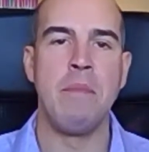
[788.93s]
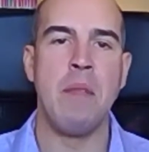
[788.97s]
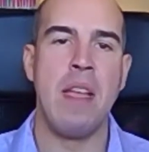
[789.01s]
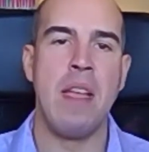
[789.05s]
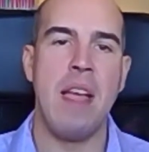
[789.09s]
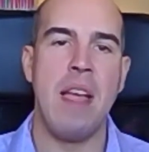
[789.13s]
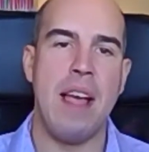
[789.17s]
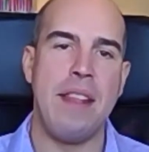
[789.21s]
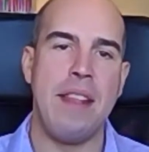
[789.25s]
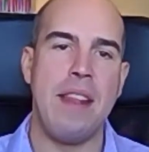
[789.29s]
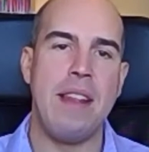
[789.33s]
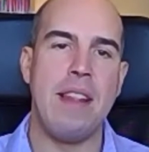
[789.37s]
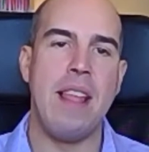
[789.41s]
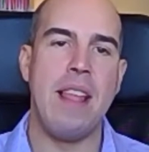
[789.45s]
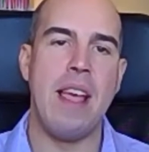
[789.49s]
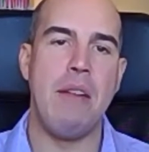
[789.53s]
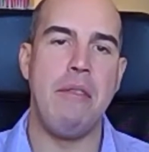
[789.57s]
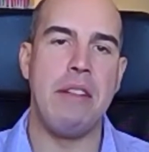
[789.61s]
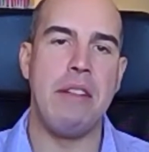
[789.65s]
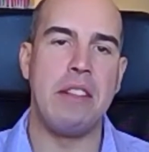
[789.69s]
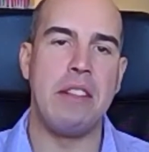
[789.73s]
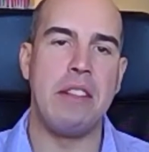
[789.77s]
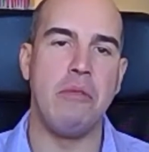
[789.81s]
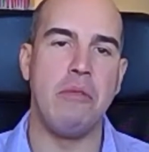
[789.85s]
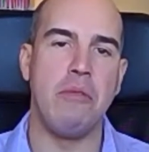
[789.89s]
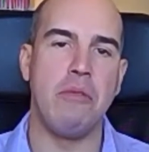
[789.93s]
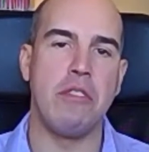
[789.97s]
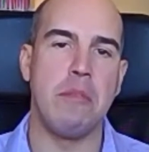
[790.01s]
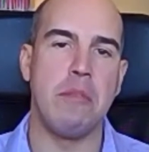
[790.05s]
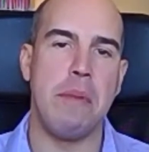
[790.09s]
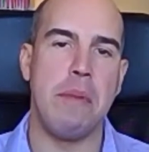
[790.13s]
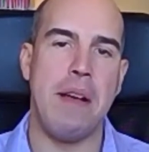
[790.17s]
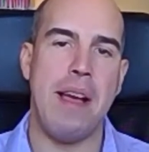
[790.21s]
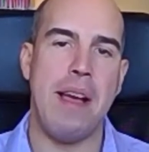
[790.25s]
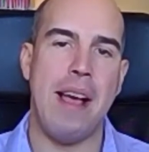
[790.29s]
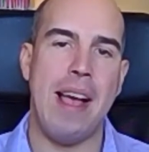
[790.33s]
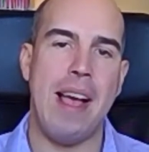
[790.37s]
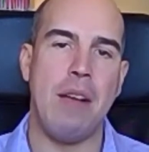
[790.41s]
And in there, it talks
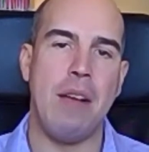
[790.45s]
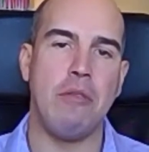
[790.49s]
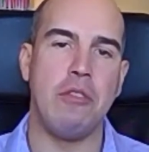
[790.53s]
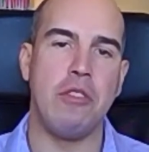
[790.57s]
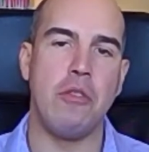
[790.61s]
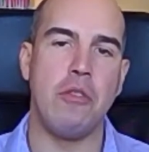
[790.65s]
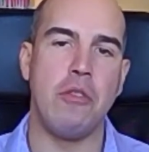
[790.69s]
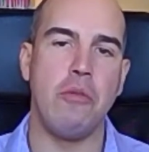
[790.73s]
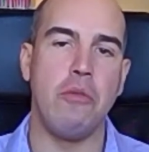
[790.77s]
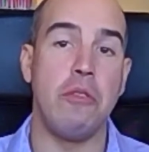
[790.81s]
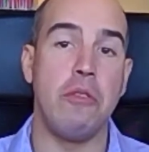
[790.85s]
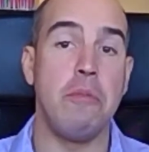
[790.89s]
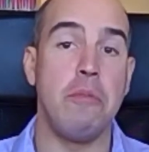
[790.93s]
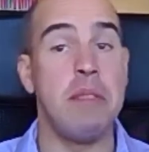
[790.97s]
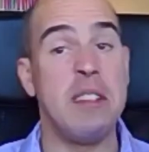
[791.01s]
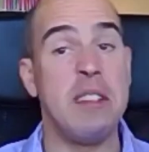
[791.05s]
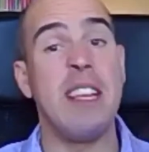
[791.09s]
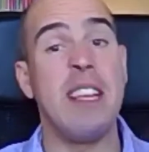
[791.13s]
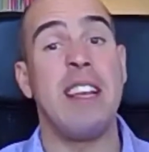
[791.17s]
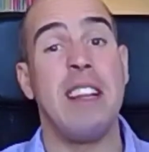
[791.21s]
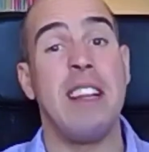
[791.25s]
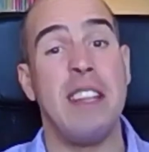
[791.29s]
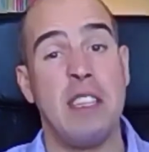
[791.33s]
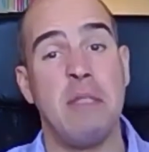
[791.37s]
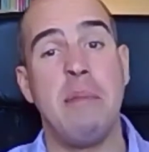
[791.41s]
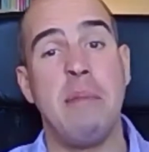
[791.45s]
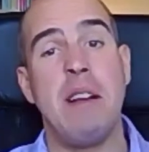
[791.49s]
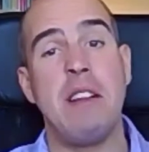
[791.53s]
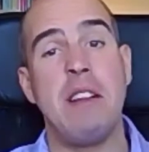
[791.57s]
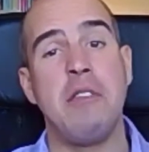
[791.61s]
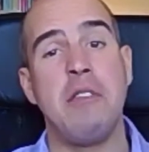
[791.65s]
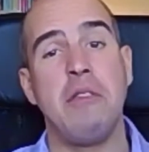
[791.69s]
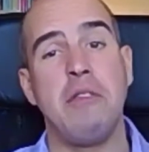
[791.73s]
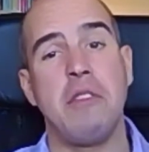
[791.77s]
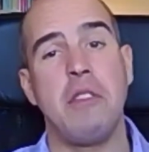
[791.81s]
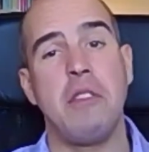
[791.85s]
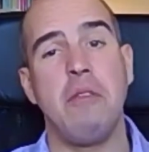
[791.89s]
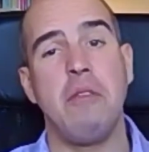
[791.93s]
about how schools, particularly special
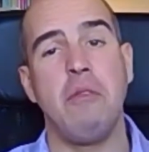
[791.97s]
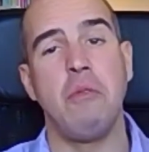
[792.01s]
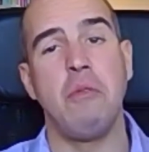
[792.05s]
schools,